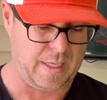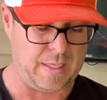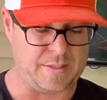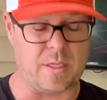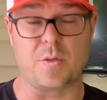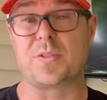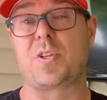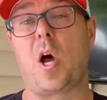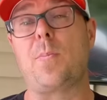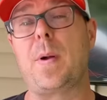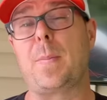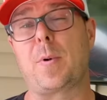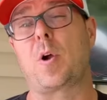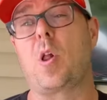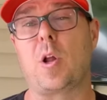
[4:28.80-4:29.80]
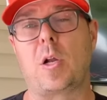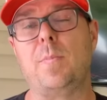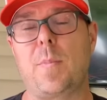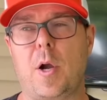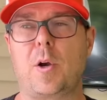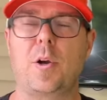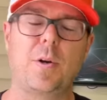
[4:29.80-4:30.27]
So salt, pepper, garlic, and
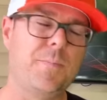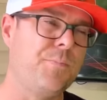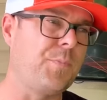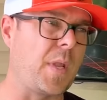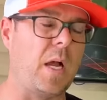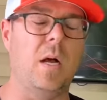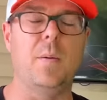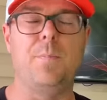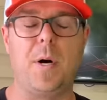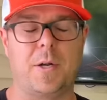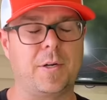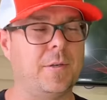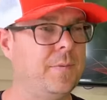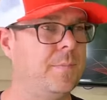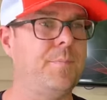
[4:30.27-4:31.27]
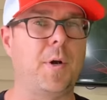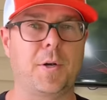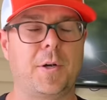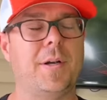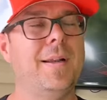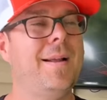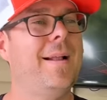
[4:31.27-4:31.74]
burger, uh, butter
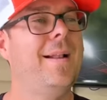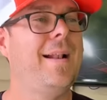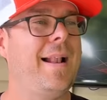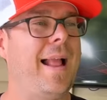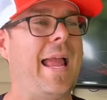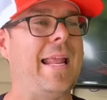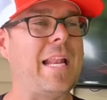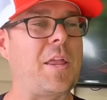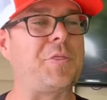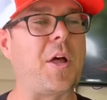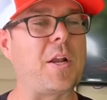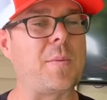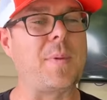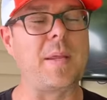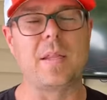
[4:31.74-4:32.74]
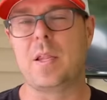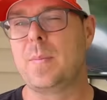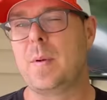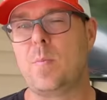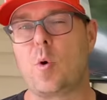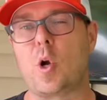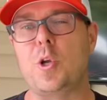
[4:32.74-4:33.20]
burger. And I thought it'd be a little
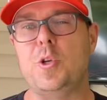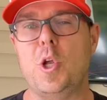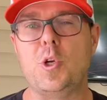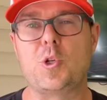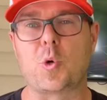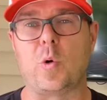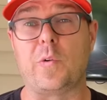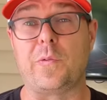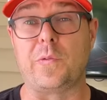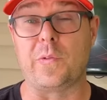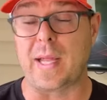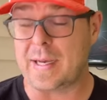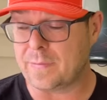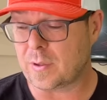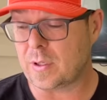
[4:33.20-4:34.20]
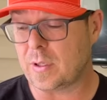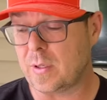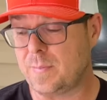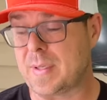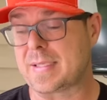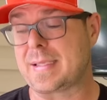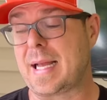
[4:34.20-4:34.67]
bit more neutral flavor
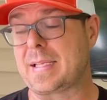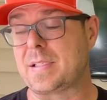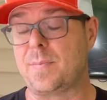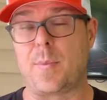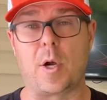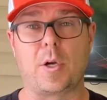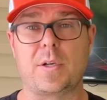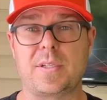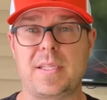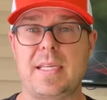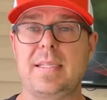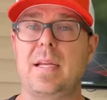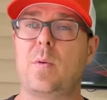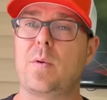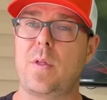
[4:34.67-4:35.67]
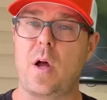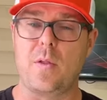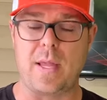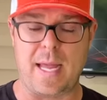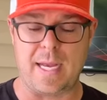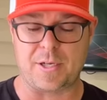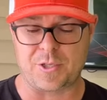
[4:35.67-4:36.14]
besides the burger seasoning with all
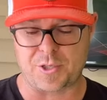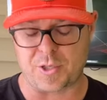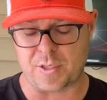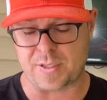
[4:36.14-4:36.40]
the extra